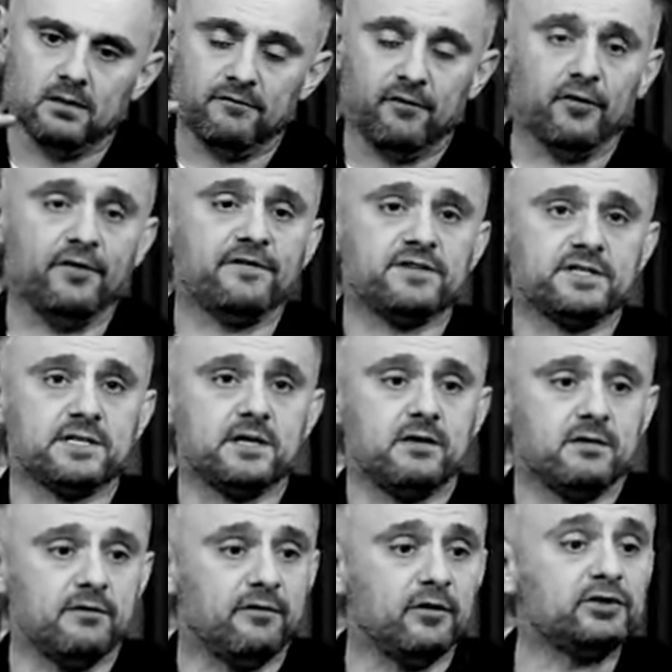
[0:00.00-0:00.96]
The first,
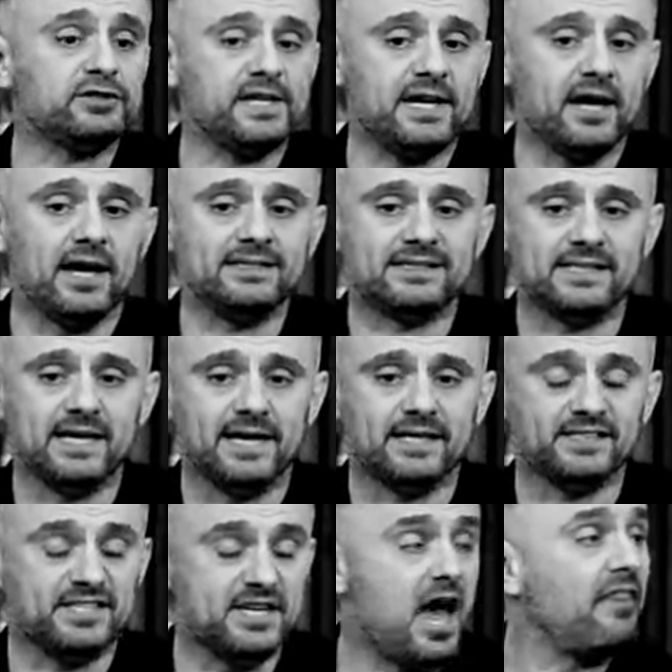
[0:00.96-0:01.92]
the first thing I
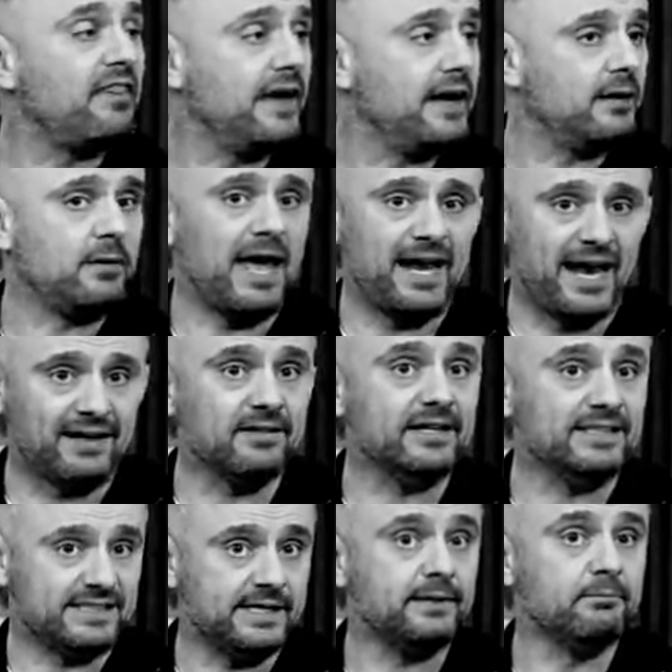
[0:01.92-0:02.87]
say is nothing, and I
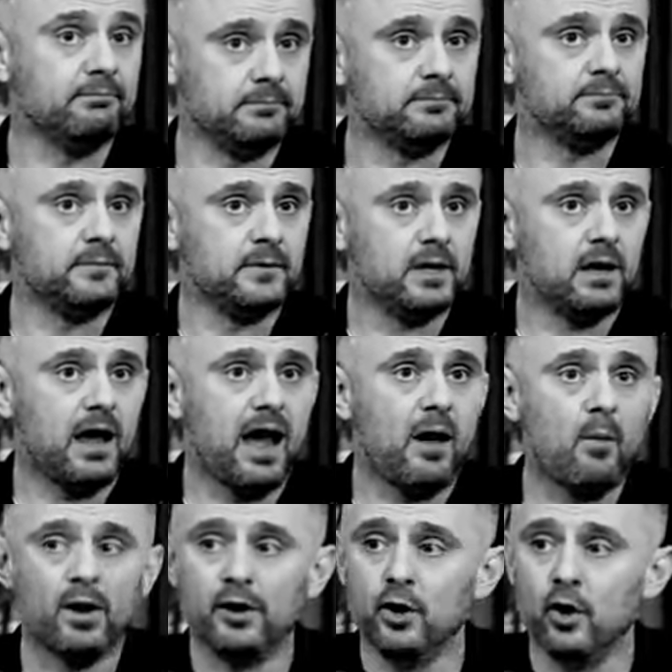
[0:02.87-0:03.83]
listen.
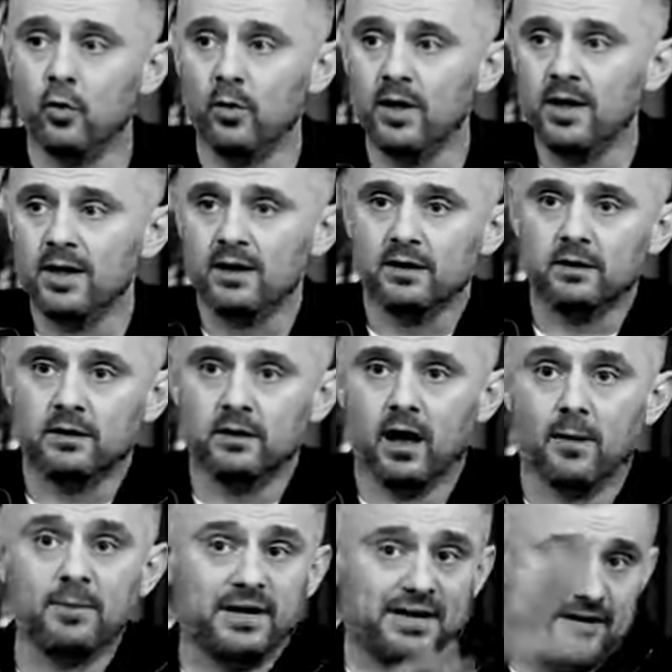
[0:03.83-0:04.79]
I want to know,
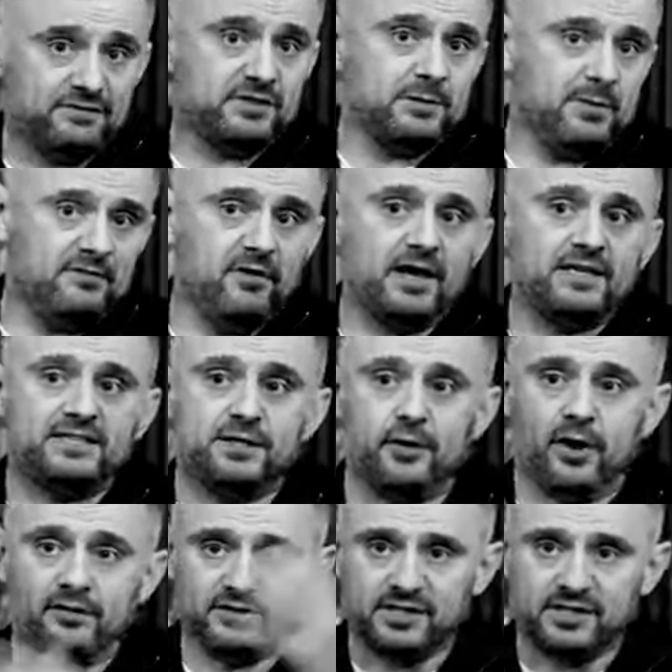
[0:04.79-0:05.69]
I'm going to give some advice here,